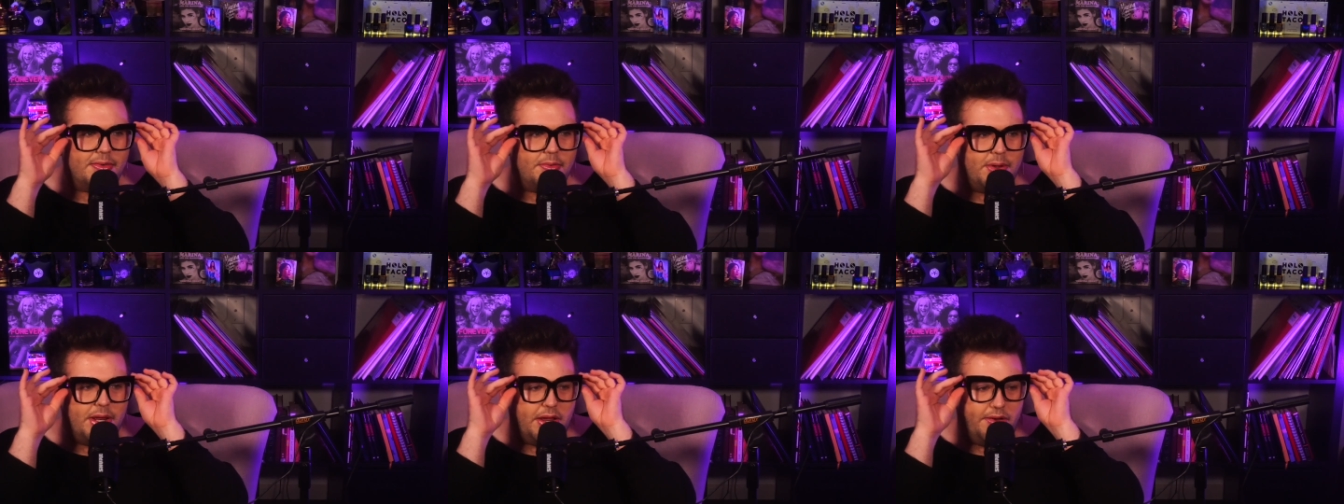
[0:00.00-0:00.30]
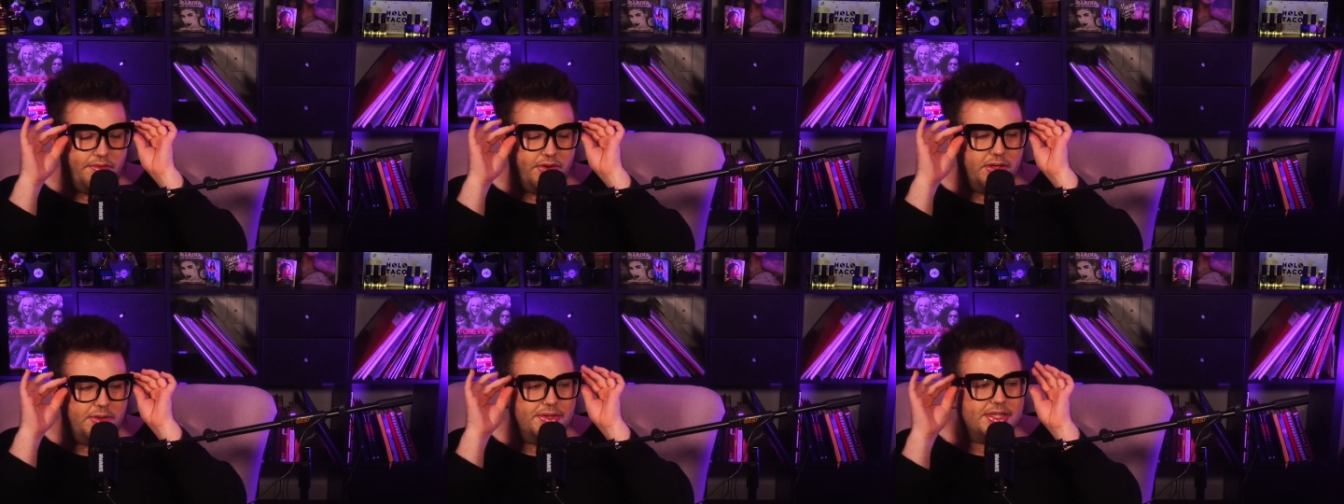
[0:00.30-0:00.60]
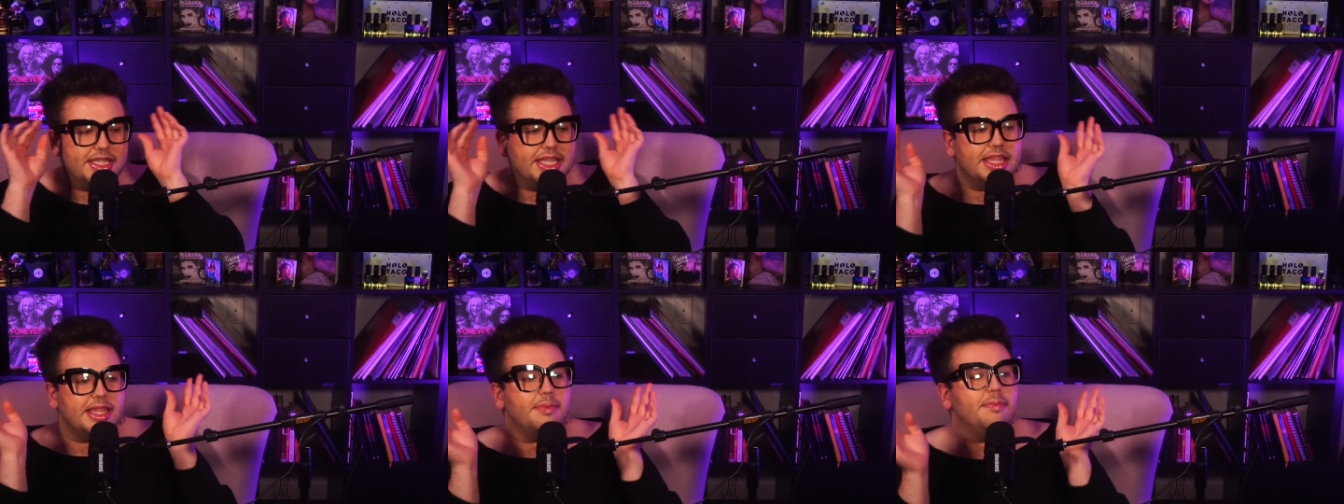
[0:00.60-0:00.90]
whenever you
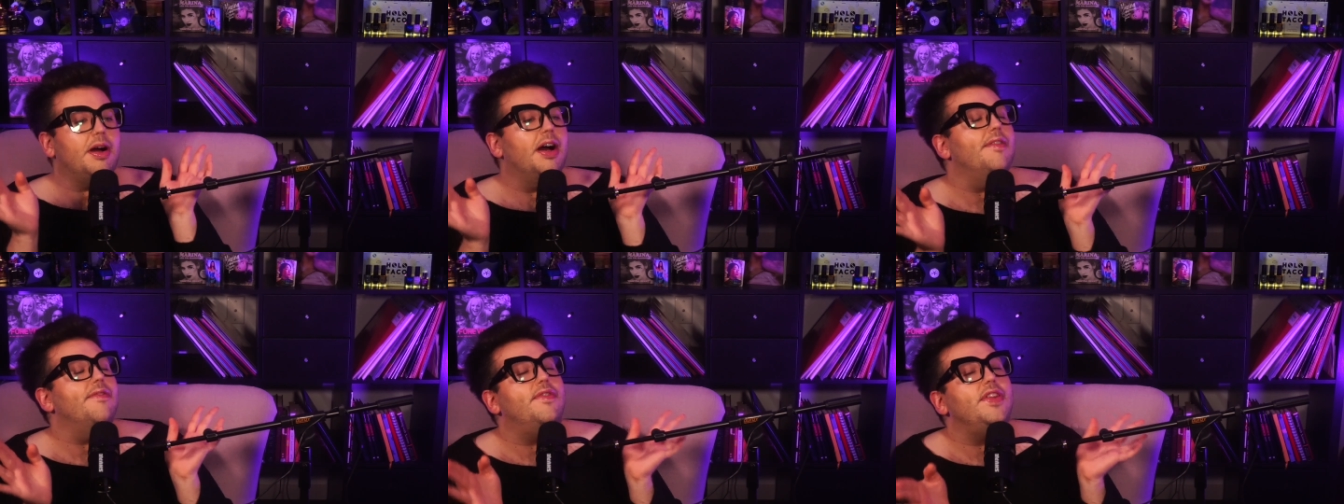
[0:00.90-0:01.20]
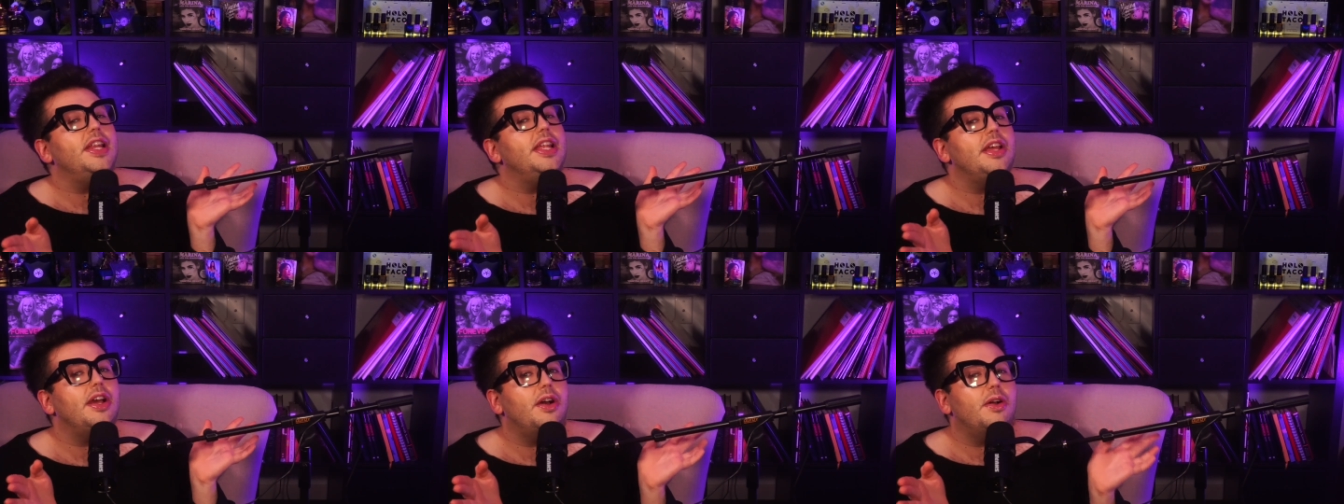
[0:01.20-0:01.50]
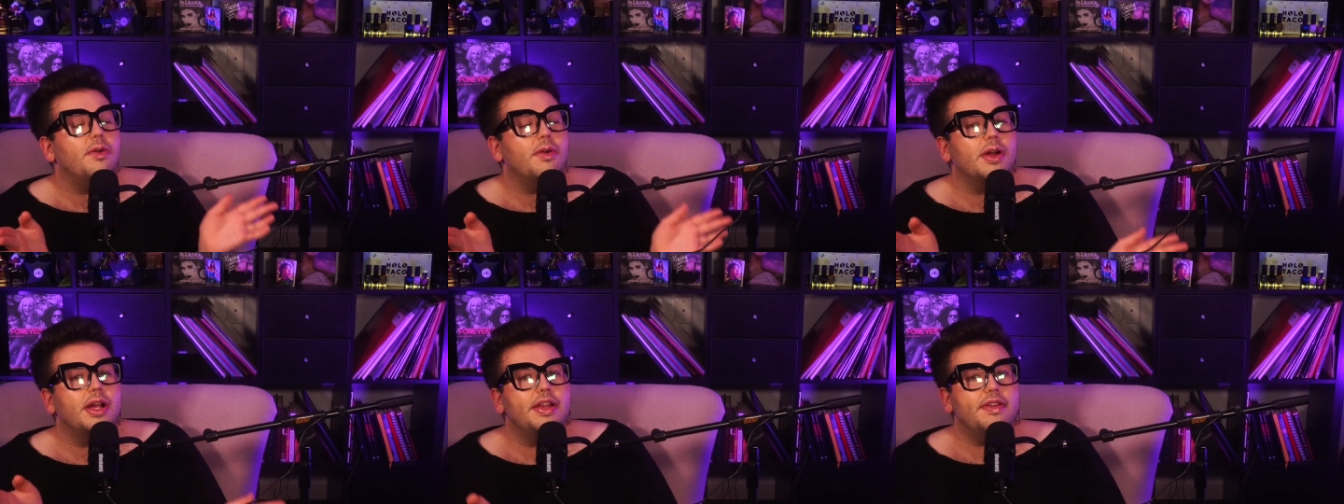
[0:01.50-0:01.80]
see them on
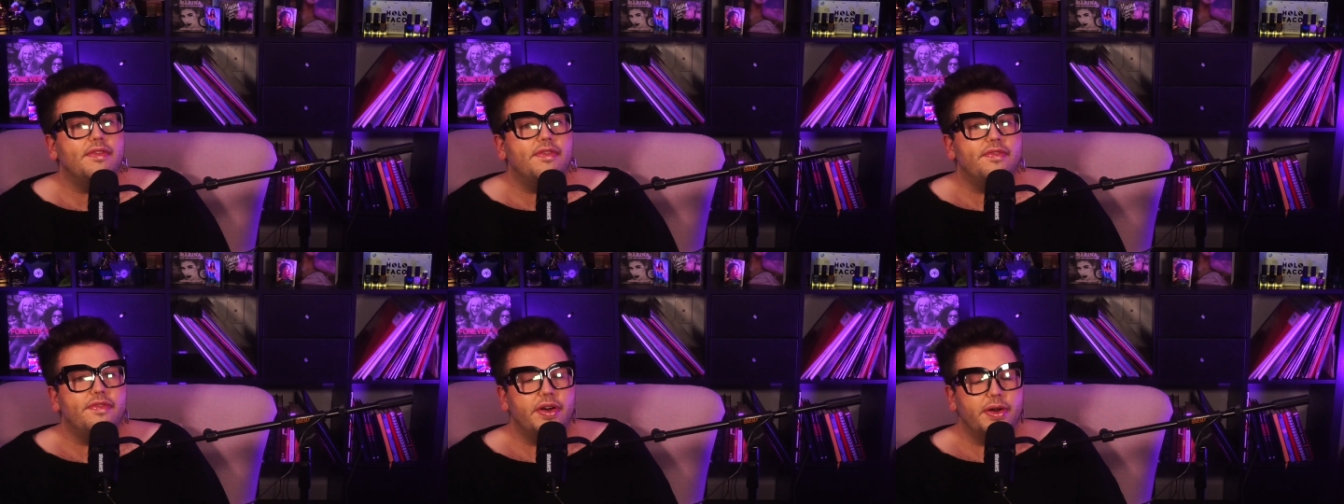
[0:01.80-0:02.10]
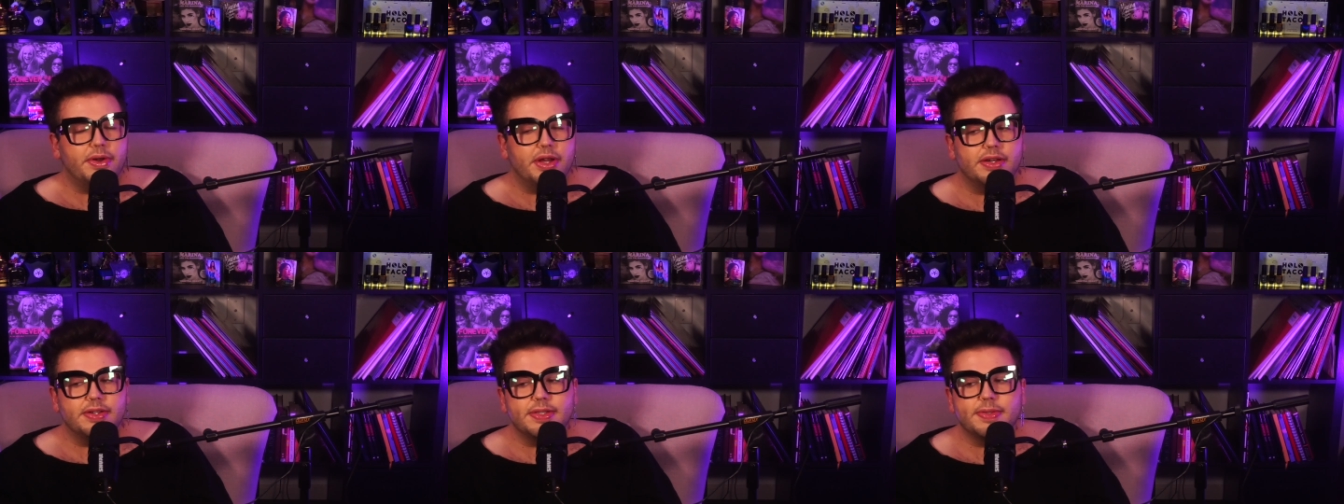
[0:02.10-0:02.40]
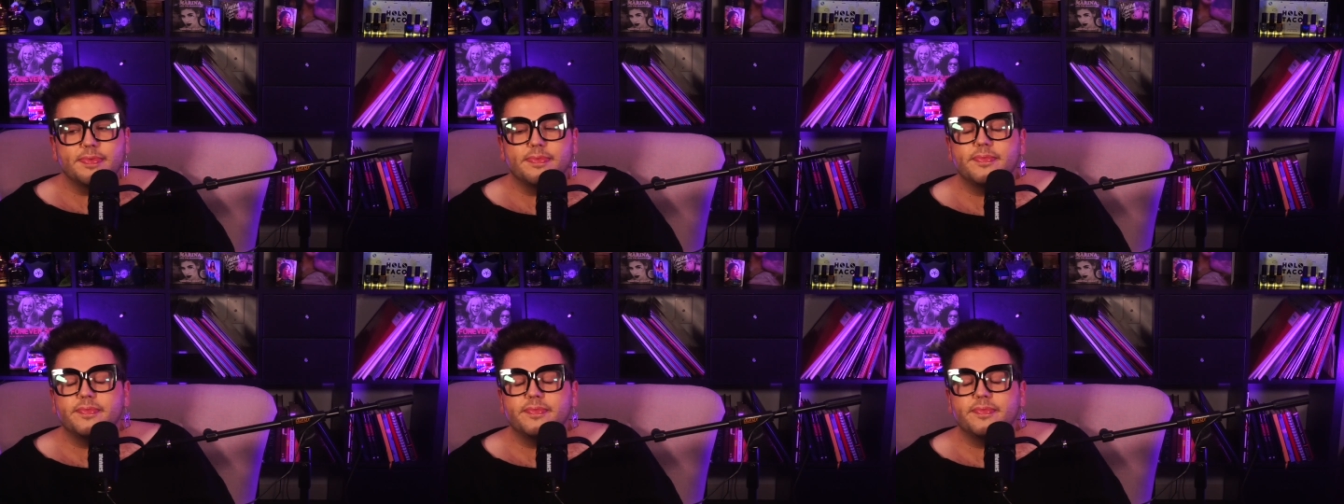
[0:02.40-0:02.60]
video or in photos.